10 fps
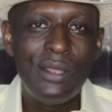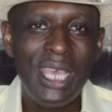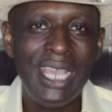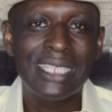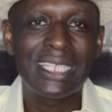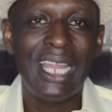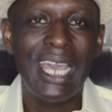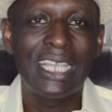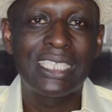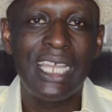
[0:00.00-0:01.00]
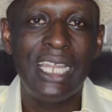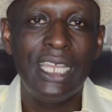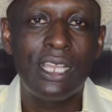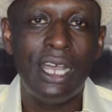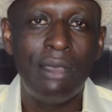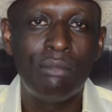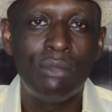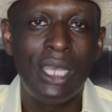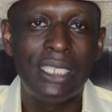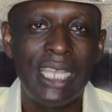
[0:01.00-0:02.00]
Things like
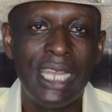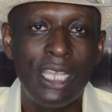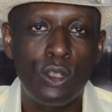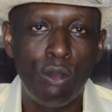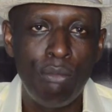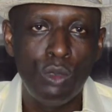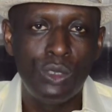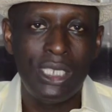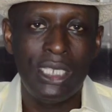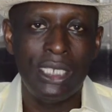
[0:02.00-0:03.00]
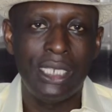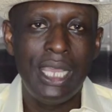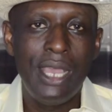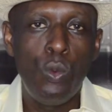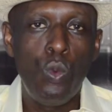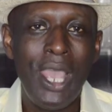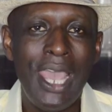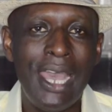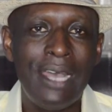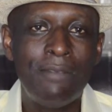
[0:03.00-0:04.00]
telecommuting,
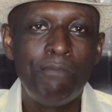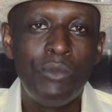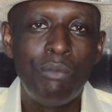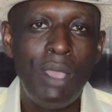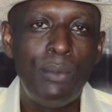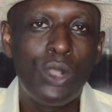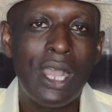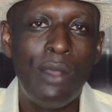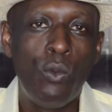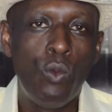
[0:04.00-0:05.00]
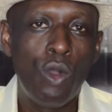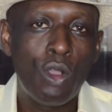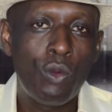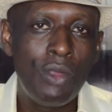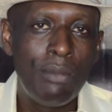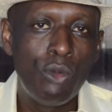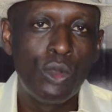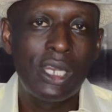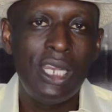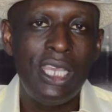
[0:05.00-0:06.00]
where people can work
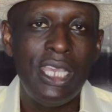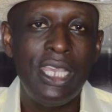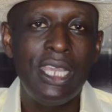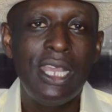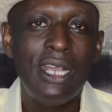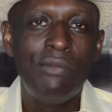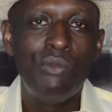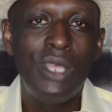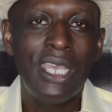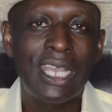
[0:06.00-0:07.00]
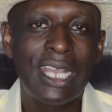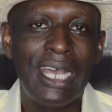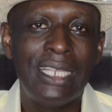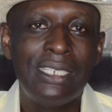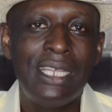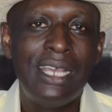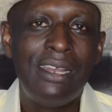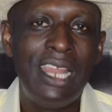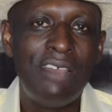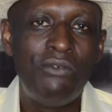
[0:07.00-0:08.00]
remotely, they can
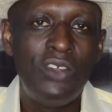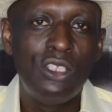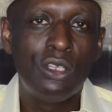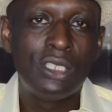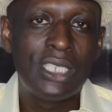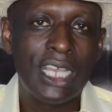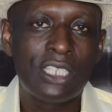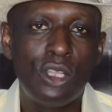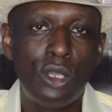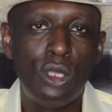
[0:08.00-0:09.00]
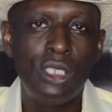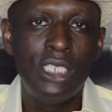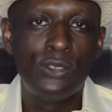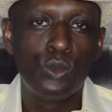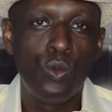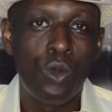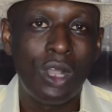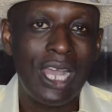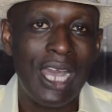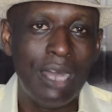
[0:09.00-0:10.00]
leverage on technology to
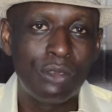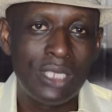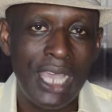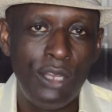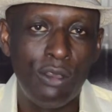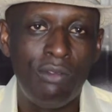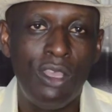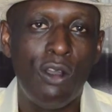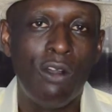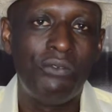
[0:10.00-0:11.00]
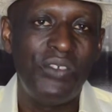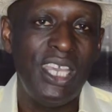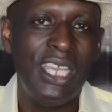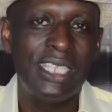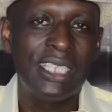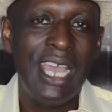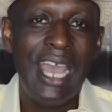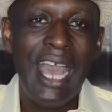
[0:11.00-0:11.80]
work outside of the office,